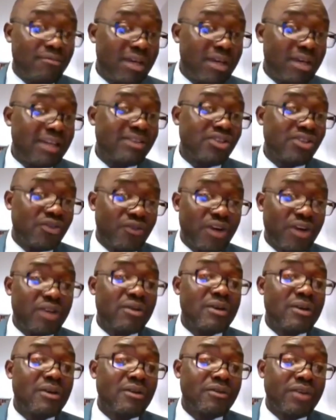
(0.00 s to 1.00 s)
based
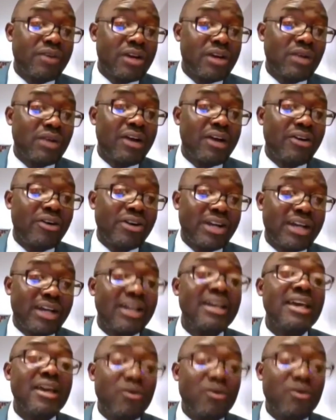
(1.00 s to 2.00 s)
on regular
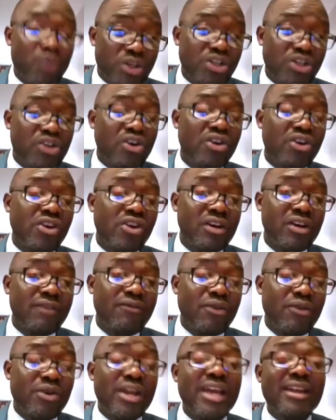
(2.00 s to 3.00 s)
order, we should conduct a
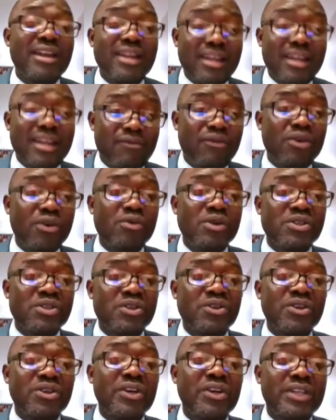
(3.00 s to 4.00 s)
vote. And a vote was
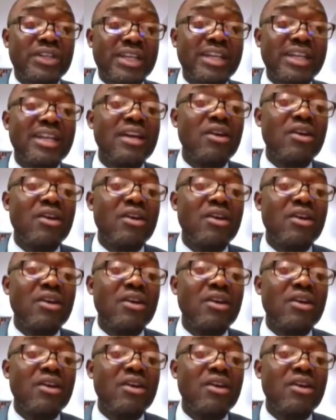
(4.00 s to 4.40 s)
conducted.